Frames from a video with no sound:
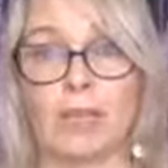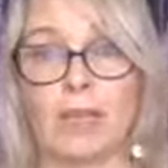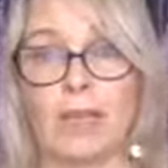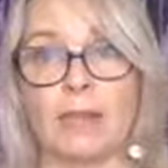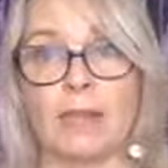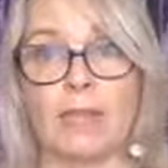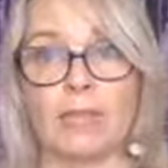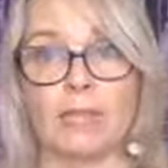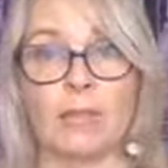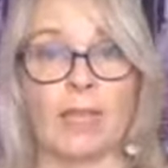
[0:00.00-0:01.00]
And
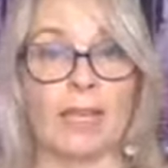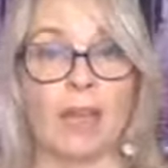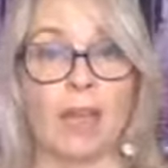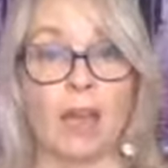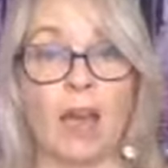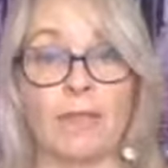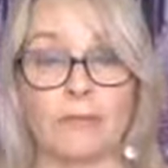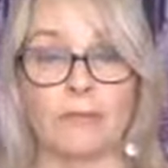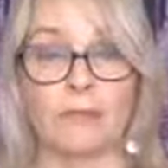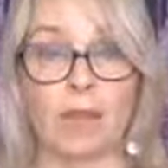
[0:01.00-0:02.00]
believe me,
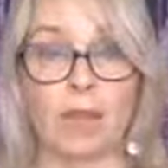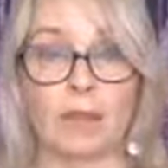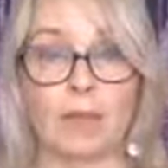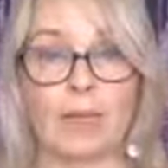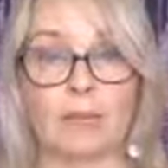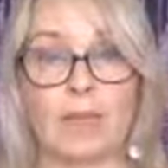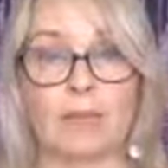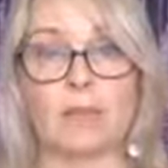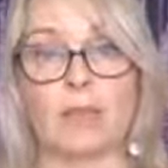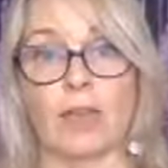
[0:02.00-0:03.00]
I've been in
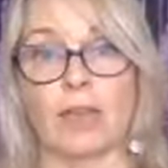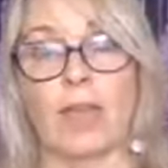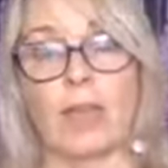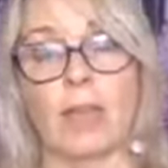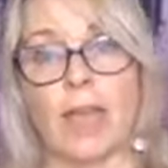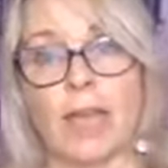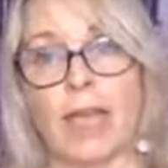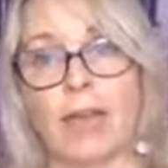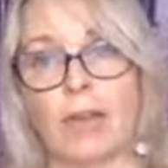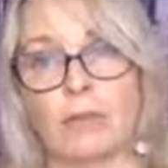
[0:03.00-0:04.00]
places like that,
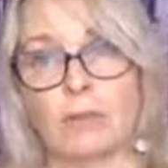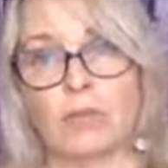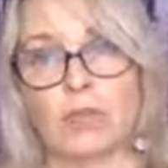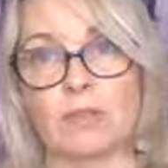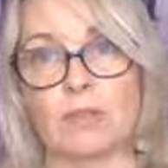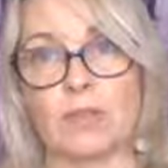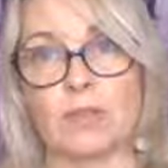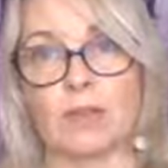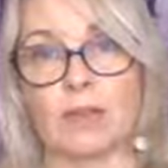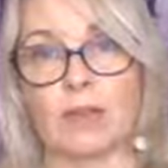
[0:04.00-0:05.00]
and I've also seen
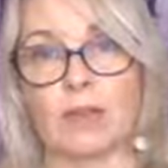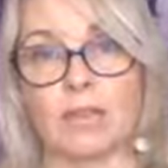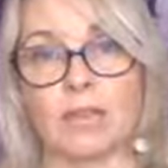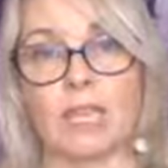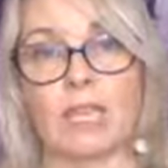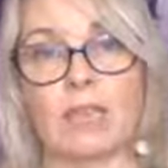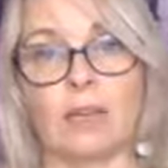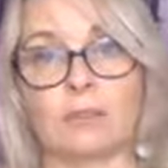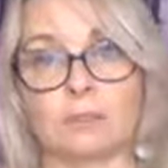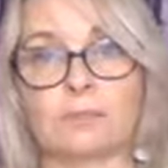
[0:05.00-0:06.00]
it enough as a
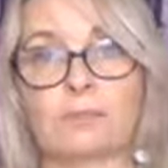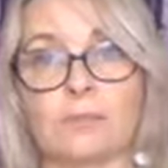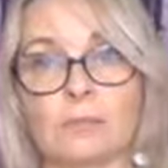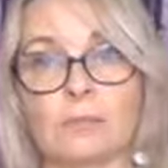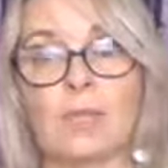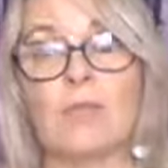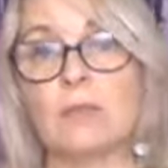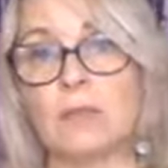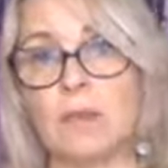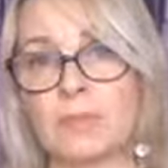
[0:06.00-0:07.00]
healer that
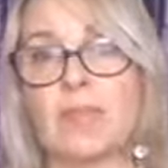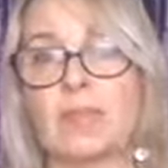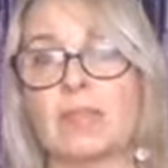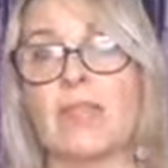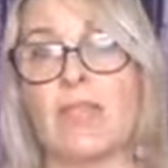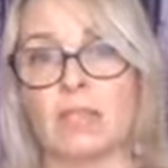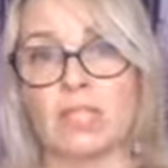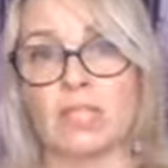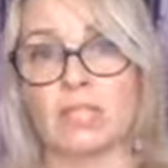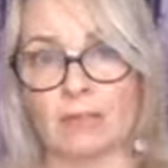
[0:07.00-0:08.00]
sometimes the
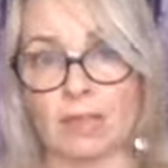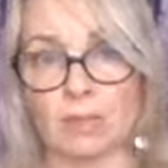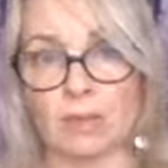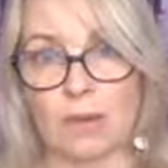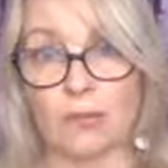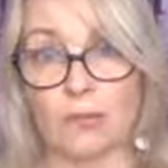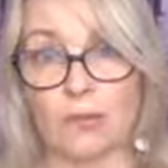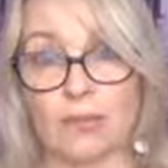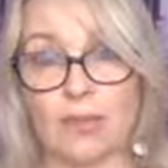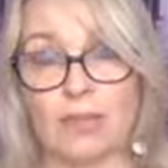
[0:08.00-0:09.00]
energy does get too heavy
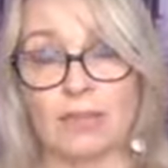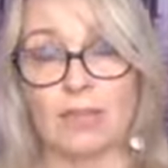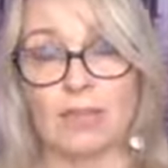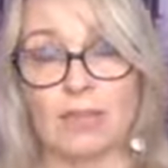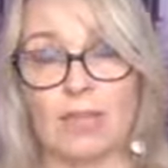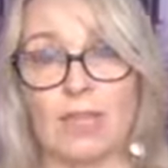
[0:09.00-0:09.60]
for us